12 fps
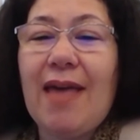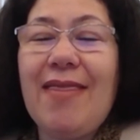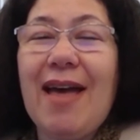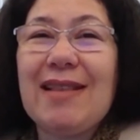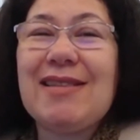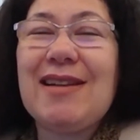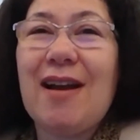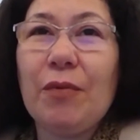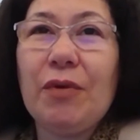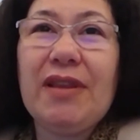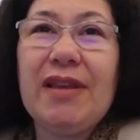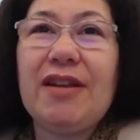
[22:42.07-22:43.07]
And that's
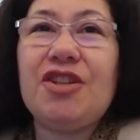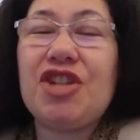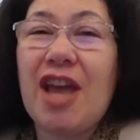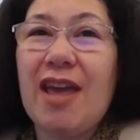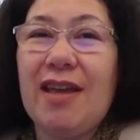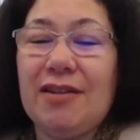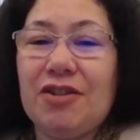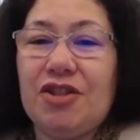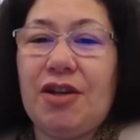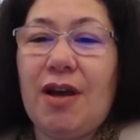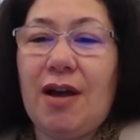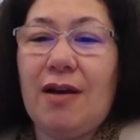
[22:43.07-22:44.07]
not really going to
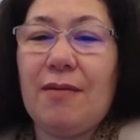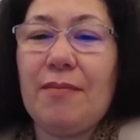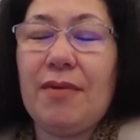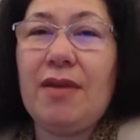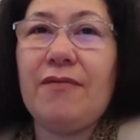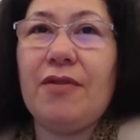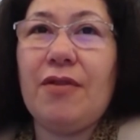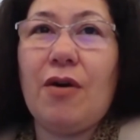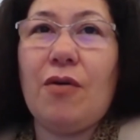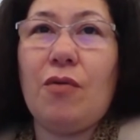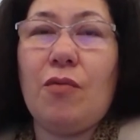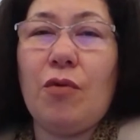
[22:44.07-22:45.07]
change, even
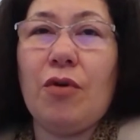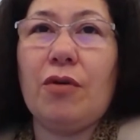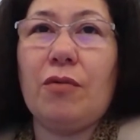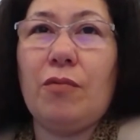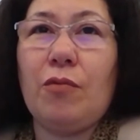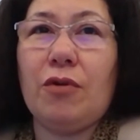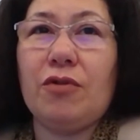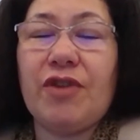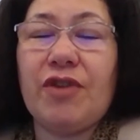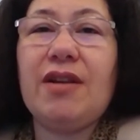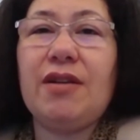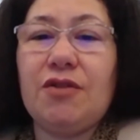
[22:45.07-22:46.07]
though we're
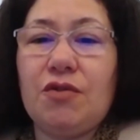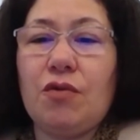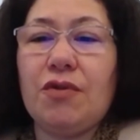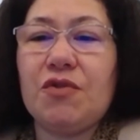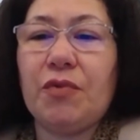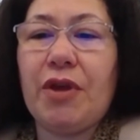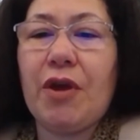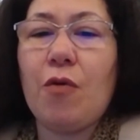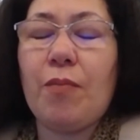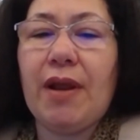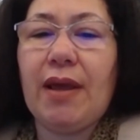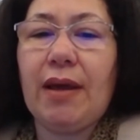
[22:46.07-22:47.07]
trending towards
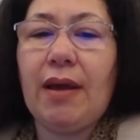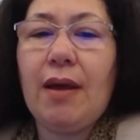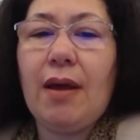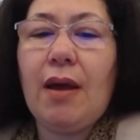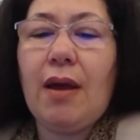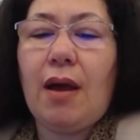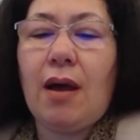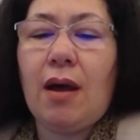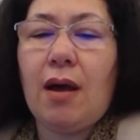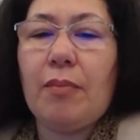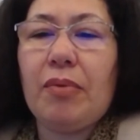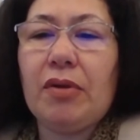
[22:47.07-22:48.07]
reopening.
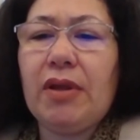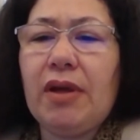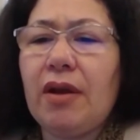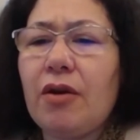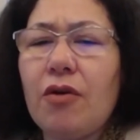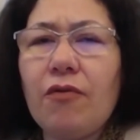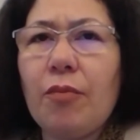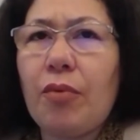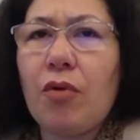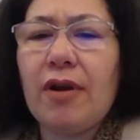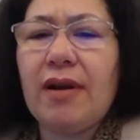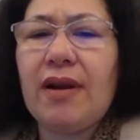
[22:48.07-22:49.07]
Politico
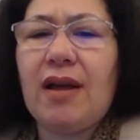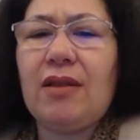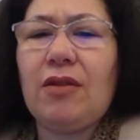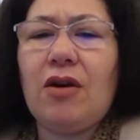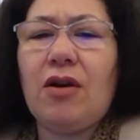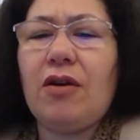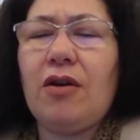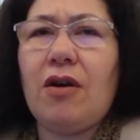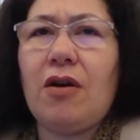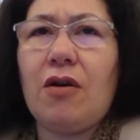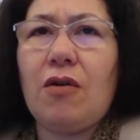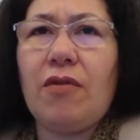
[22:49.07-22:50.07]
reported not long
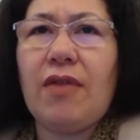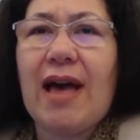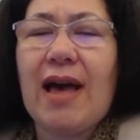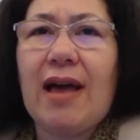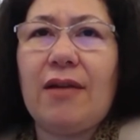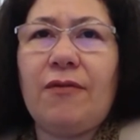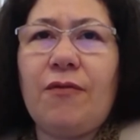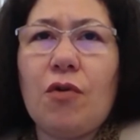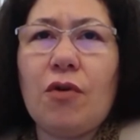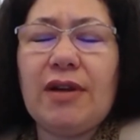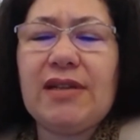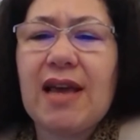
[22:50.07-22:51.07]
ago that
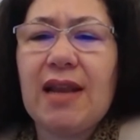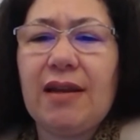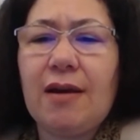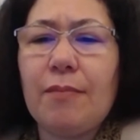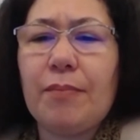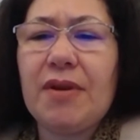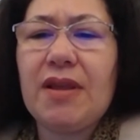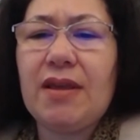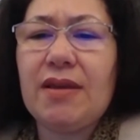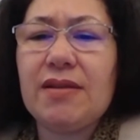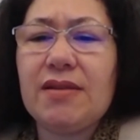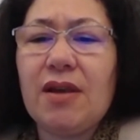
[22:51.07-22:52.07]
4 in 10
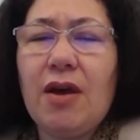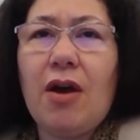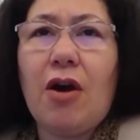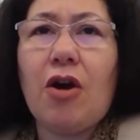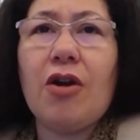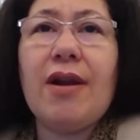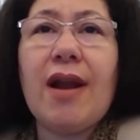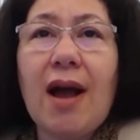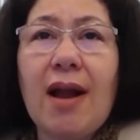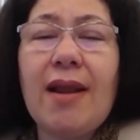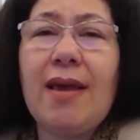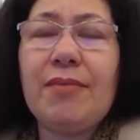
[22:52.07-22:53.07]
companies are
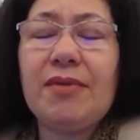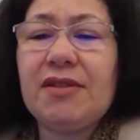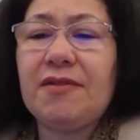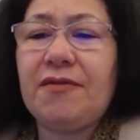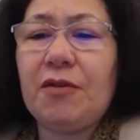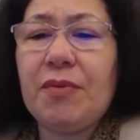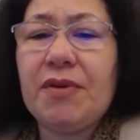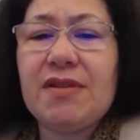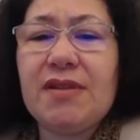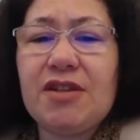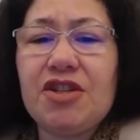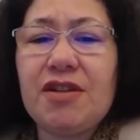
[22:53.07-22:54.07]
not able to fill
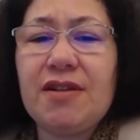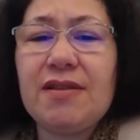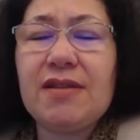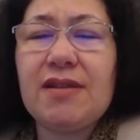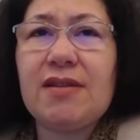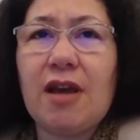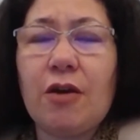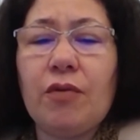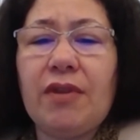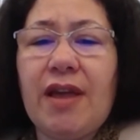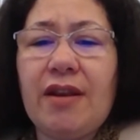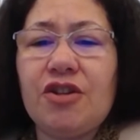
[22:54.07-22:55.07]
positions in
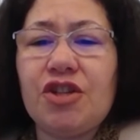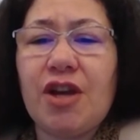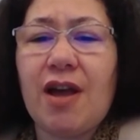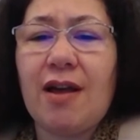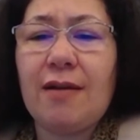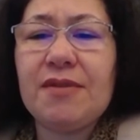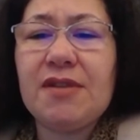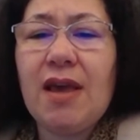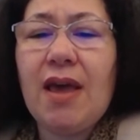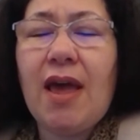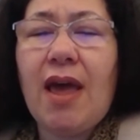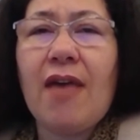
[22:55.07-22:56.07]
tech-related jobs.
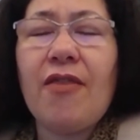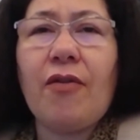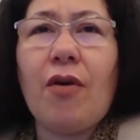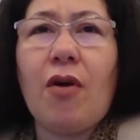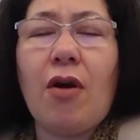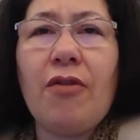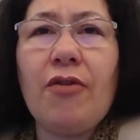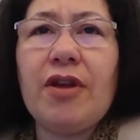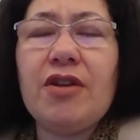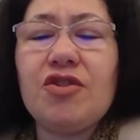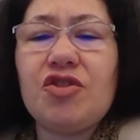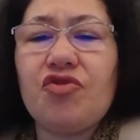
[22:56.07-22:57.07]
And there are other
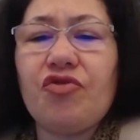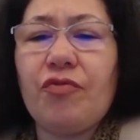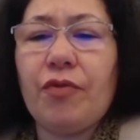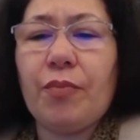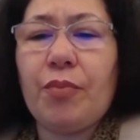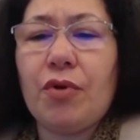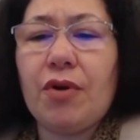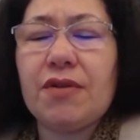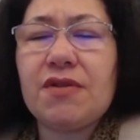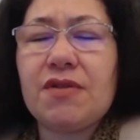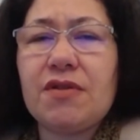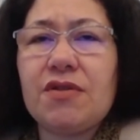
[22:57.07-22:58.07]
industry
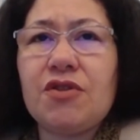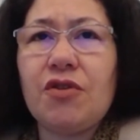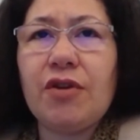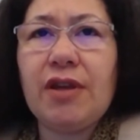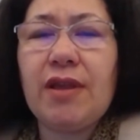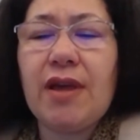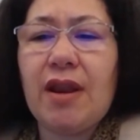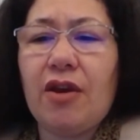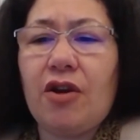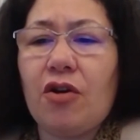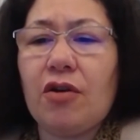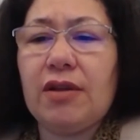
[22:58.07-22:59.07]
reports
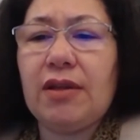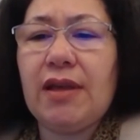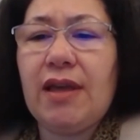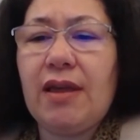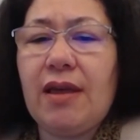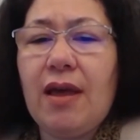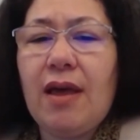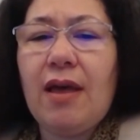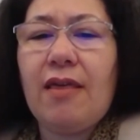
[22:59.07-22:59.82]
circulating currently